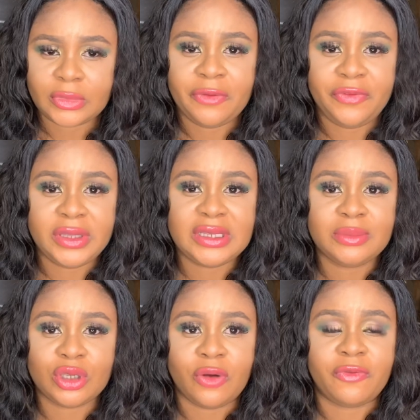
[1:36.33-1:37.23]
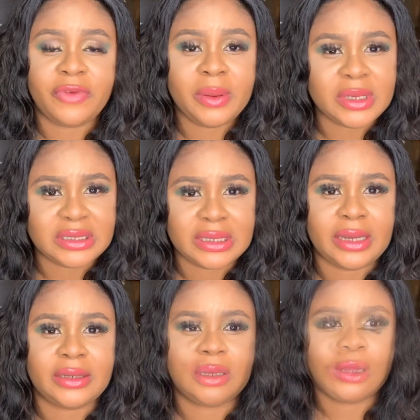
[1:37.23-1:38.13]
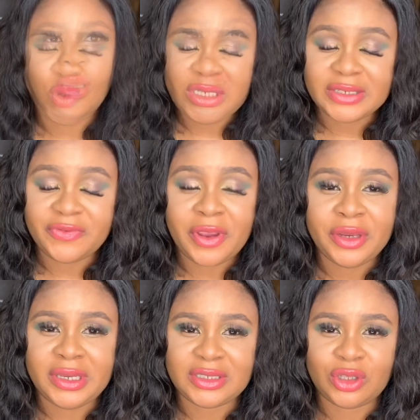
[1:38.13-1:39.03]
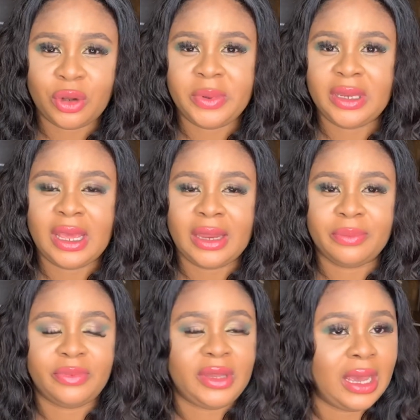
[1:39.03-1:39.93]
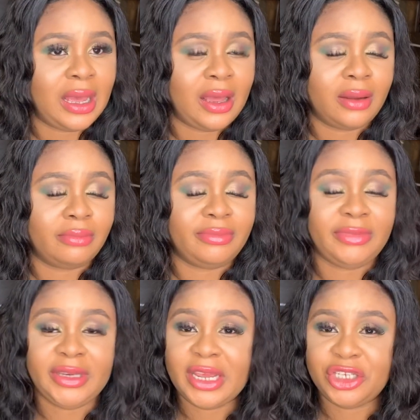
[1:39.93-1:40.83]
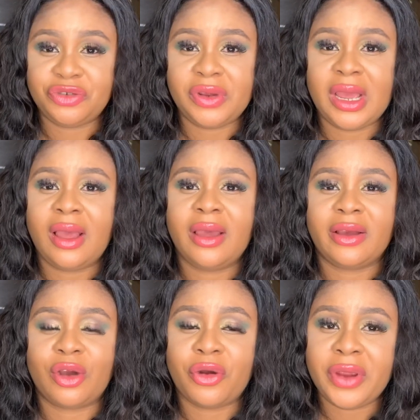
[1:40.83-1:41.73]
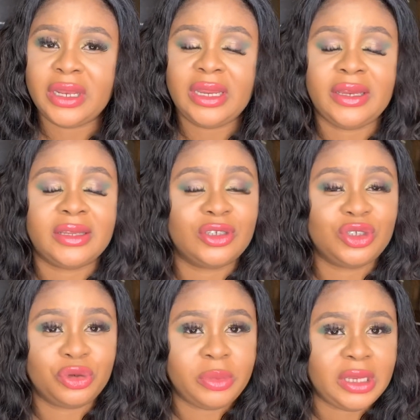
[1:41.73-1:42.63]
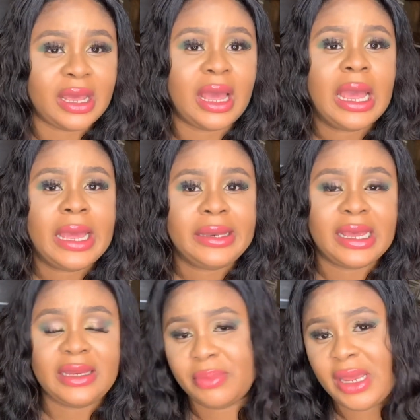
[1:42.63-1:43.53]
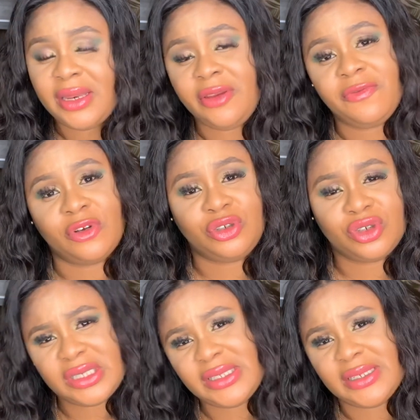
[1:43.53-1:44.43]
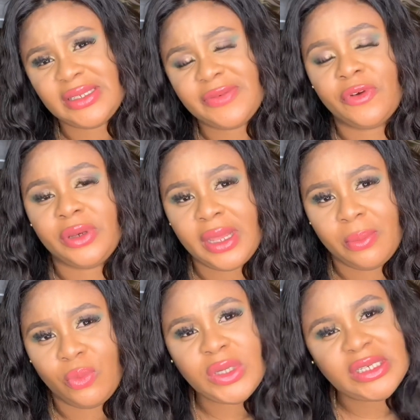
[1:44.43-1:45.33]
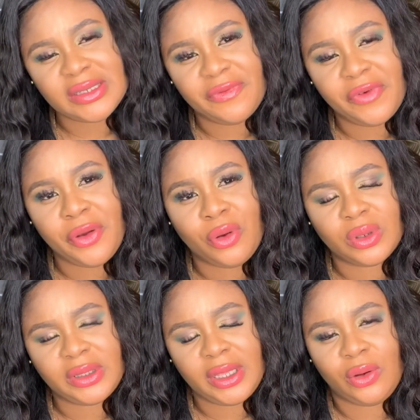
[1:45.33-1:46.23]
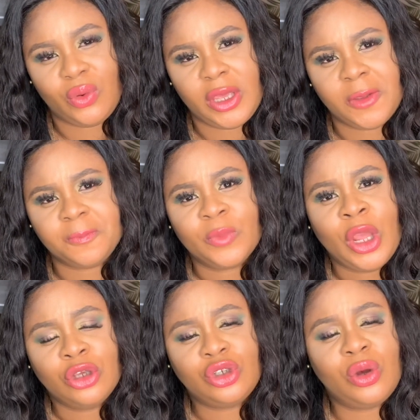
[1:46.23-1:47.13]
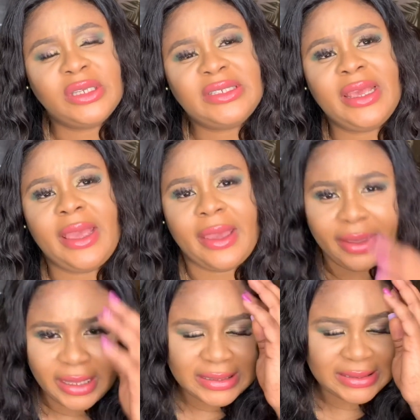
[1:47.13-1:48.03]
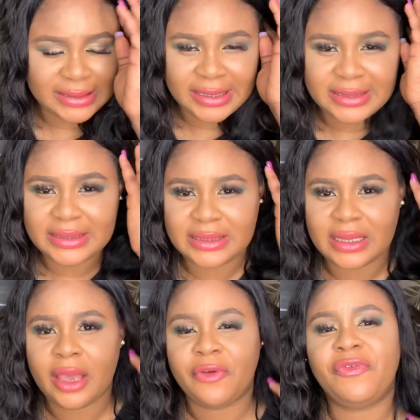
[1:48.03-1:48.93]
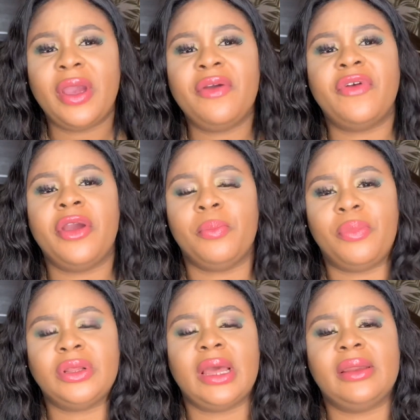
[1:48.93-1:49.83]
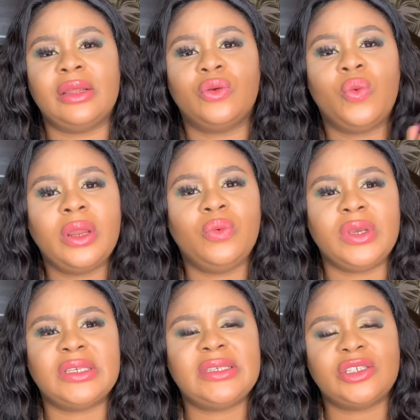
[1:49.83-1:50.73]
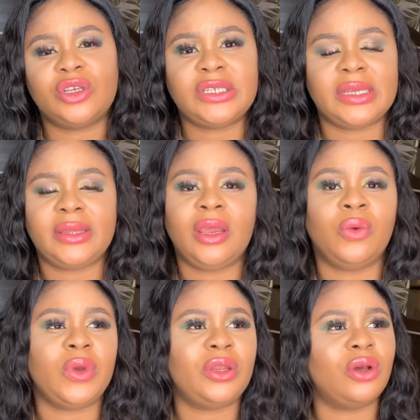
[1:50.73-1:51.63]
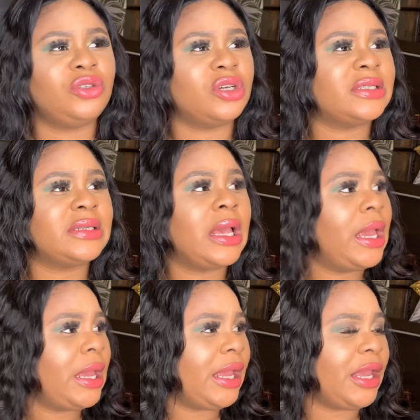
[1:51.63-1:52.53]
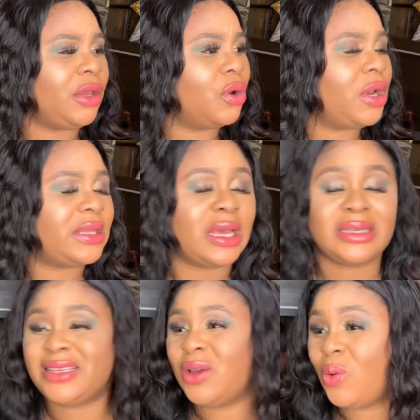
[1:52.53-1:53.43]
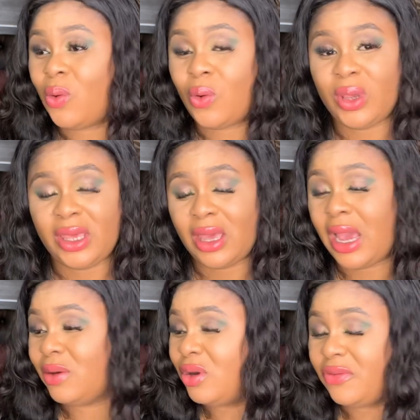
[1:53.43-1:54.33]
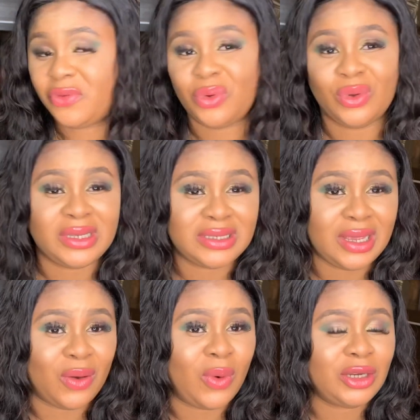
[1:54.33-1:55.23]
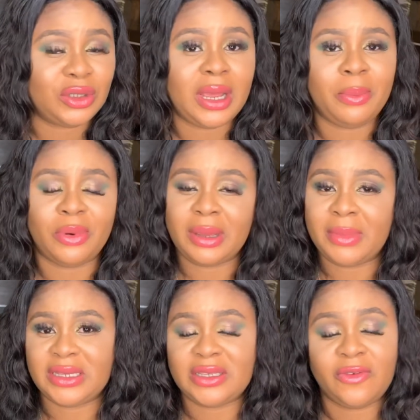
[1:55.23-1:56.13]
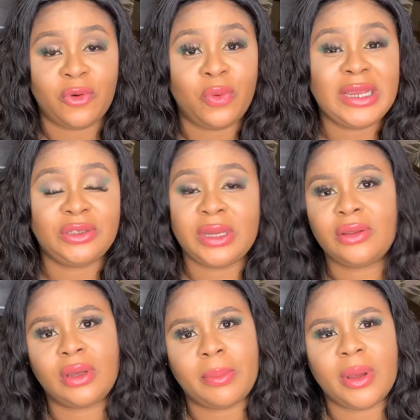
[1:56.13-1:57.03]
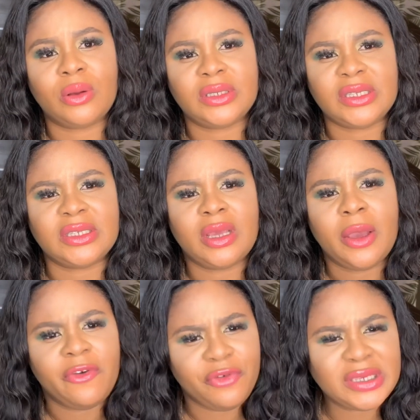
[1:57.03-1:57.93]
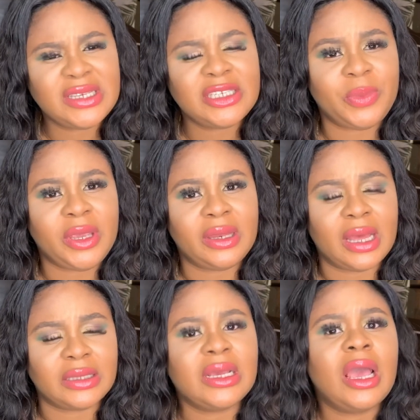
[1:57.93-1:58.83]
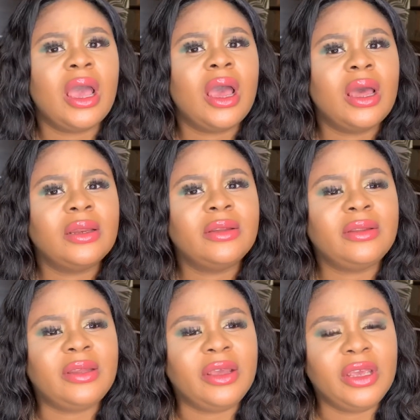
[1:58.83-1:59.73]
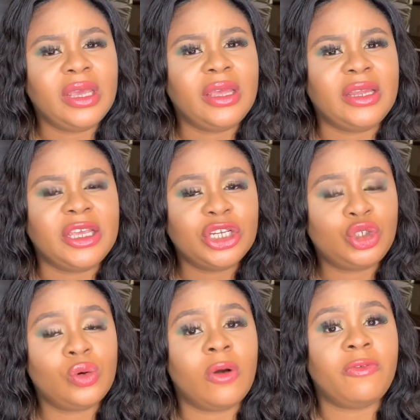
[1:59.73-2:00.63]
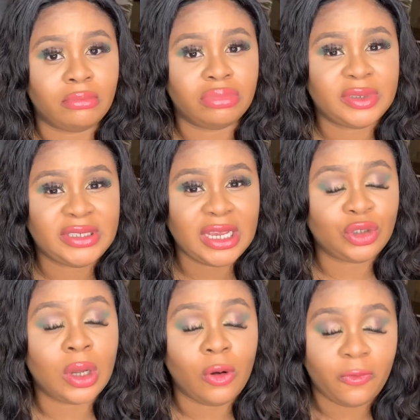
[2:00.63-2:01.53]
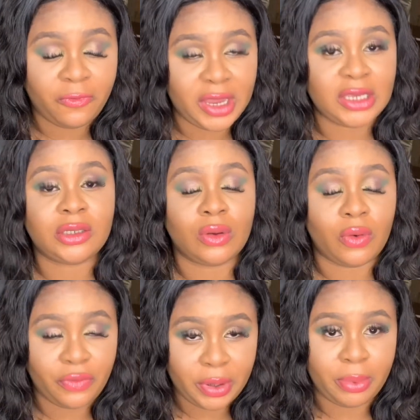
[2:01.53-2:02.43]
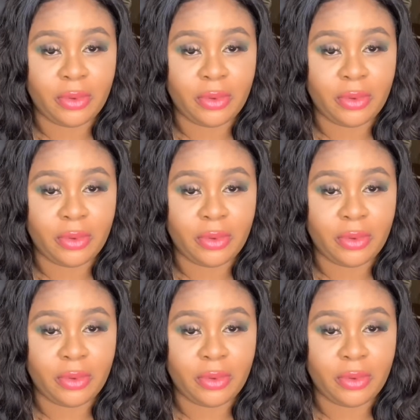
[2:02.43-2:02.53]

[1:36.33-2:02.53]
victims of femicide, which is very disturbing, and they are in Nigeria currently in social media. They are demanding for justice for them, which is a very good thing. Okay, so see, it's very important that when we see such a thing, we don't just ignore it and say, oh, okay, I don't even know this girl, why should I bother myself, or why should I talk about it? Reasons being that the issue of sexual offense or rape or